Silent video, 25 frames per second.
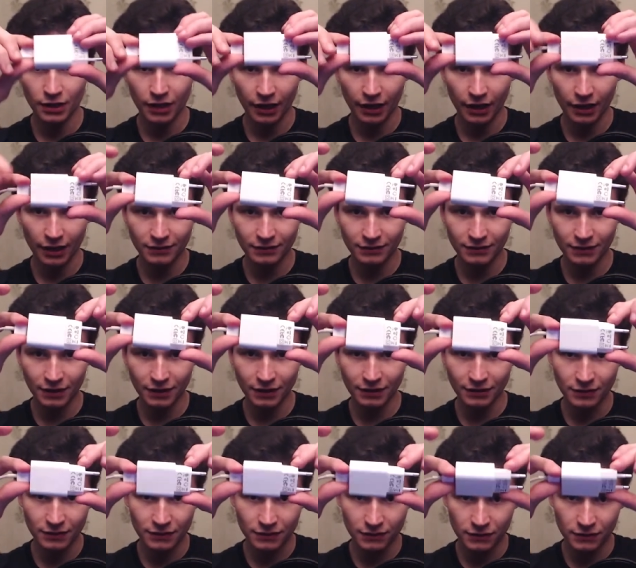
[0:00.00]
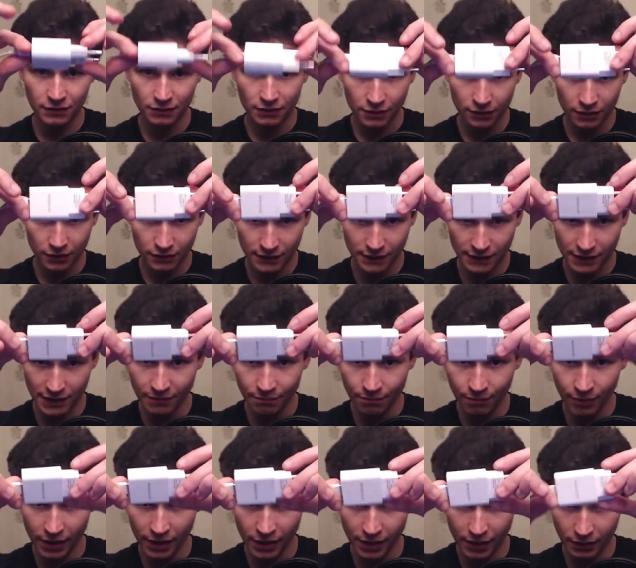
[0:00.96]
and it is
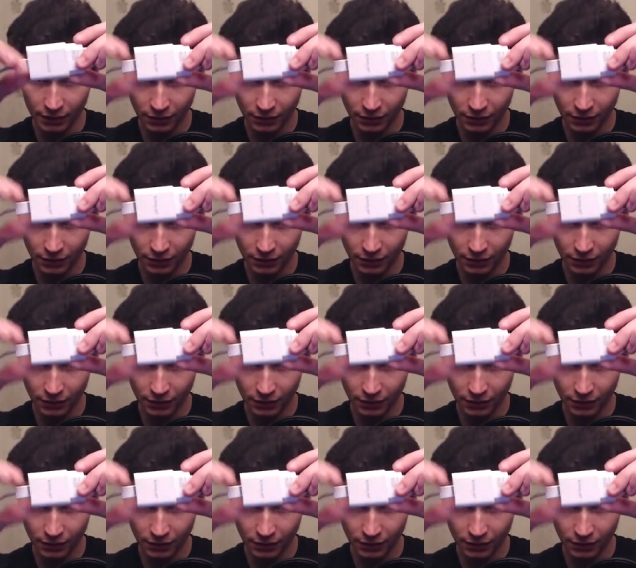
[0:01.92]
simply